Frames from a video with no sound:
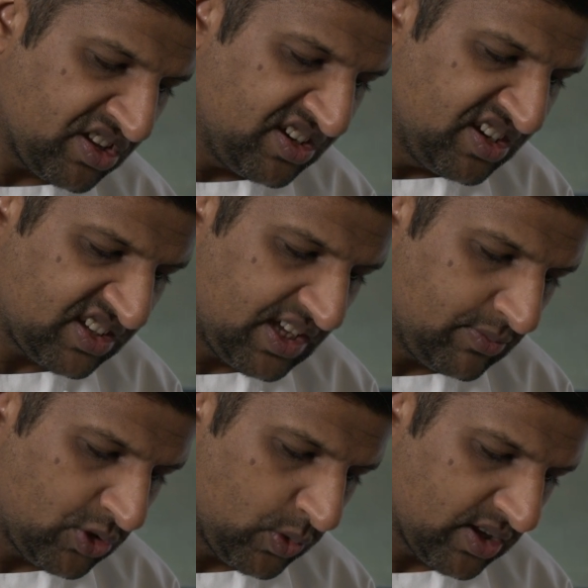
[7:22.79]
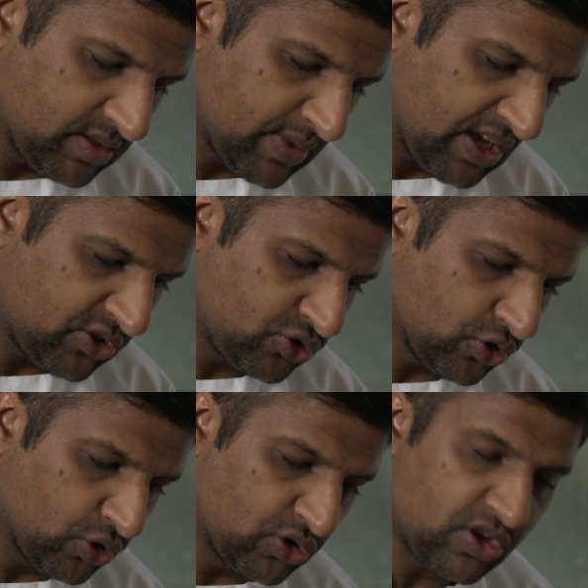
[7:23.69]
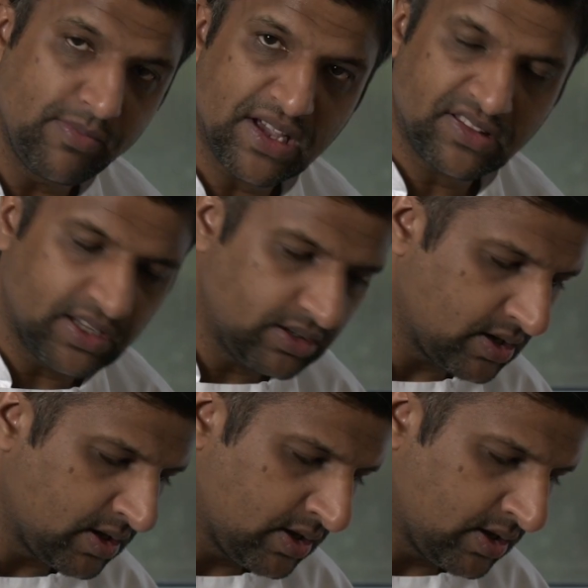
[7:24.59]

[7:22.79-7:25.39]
you need to keep doing is make sure you're mixing